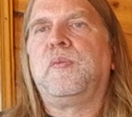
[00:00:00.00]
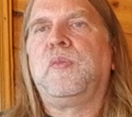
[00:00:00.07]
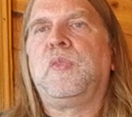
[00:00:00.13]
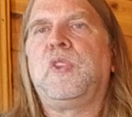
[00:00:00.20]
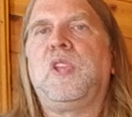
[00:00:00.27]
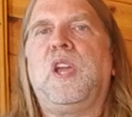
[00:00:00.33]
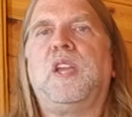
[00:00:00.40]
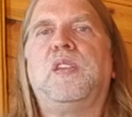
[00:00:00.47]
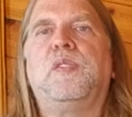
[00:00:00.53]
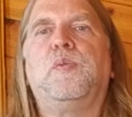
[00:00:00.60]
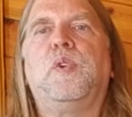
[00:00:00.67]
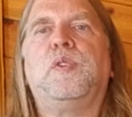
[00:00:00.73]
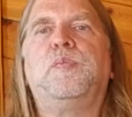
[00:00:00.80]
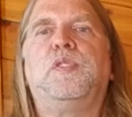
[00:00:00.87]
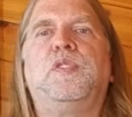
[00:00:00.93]
Hi,
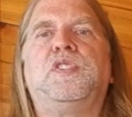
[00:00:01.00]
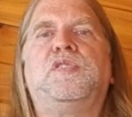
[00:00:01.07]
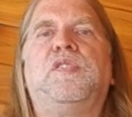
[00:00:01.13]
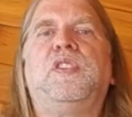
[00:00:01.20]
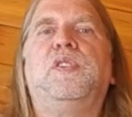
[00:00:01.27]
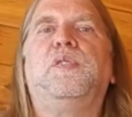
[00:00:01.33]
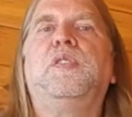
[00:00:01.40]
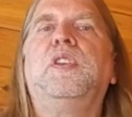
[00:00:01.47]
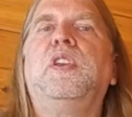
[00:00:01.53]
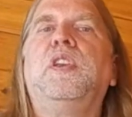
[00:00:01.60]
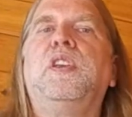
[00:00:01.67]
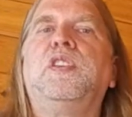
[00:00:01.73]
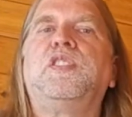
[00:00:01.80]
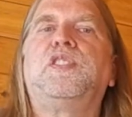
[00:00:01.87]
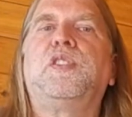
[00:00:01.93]
welcome to this video.
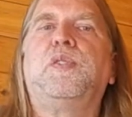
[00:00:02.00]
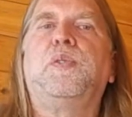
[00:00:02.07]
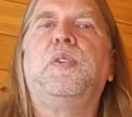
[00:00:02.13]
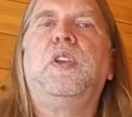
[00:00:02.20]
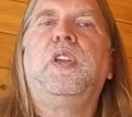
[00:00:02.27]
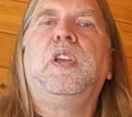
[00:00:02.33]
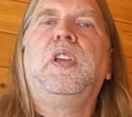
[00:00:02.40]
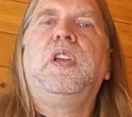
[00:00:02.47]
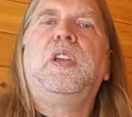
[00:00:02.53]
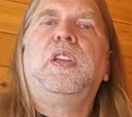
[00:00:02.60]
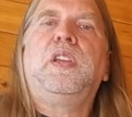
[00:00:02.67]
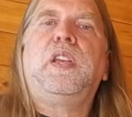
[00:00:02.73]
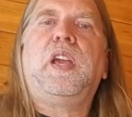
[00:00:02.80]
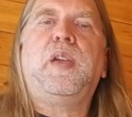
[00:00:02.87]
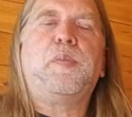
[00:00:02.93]
So
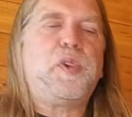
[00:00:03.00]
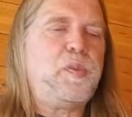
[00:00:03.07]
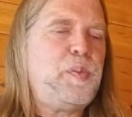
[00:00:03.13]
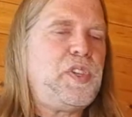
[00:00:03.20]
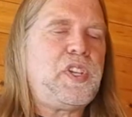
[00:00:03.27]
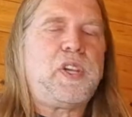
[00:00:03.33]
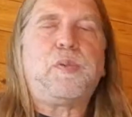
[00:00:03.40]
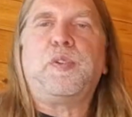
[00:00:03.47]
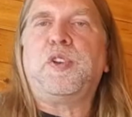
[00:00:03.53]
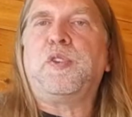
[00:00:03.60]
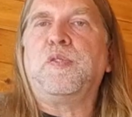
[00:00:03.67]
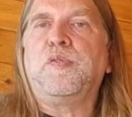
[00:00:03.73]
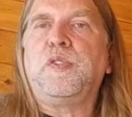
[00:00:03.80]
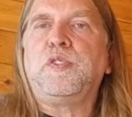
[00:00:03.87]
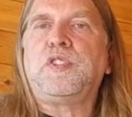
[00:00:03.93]
I'm going to be talking about
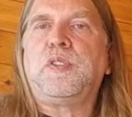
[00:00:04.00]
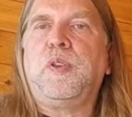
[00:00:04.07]
intervals.